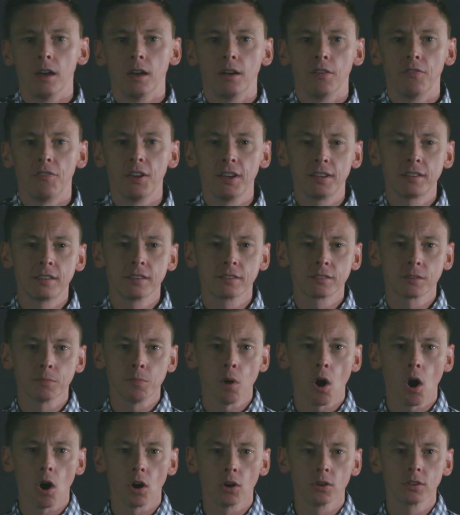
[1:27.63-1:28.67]
Facing some
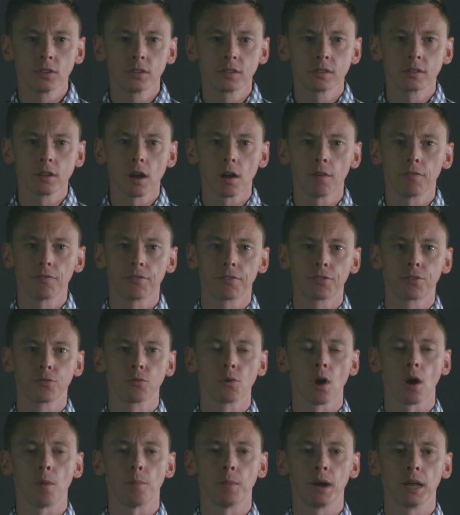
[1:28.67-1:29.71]
hard stuff
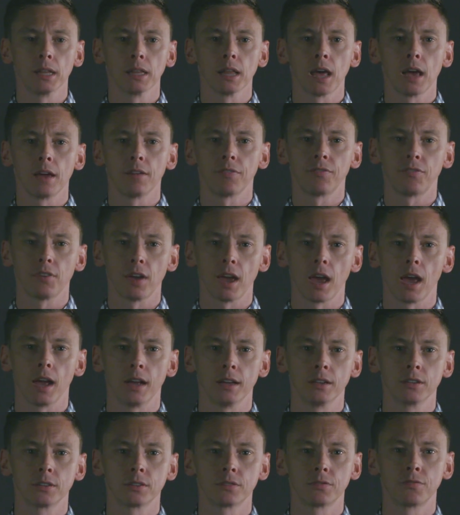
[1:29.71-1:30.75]
throughout my life
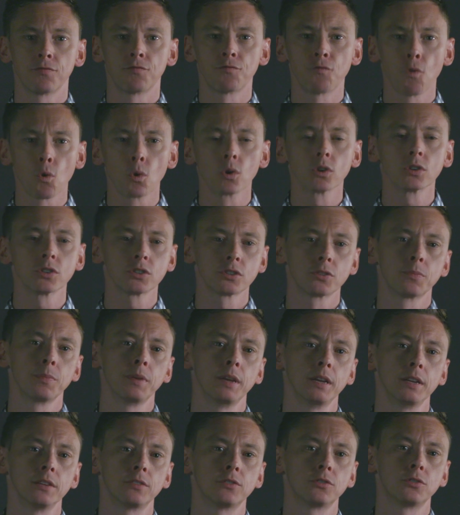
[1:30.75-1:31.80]
has forced
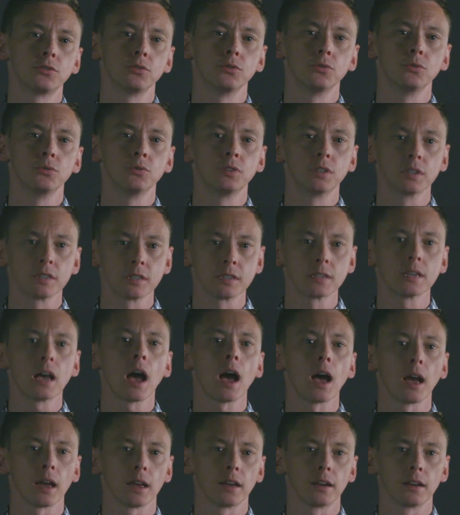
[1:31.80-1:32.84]
me to
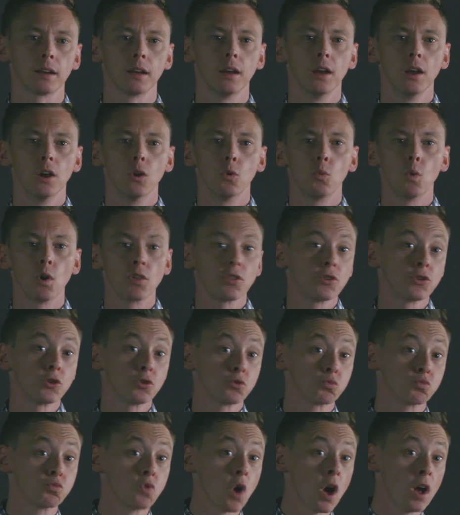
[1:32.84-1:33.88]
decide whether to
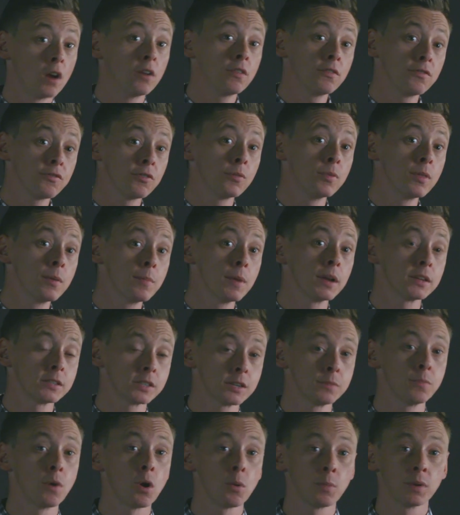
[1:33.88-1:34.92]
run from the messy
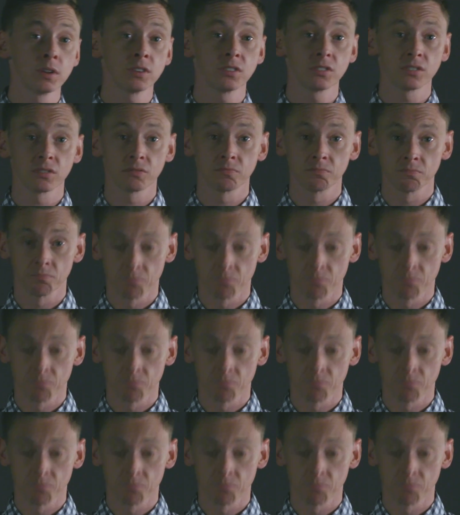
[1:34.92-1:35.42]
moments,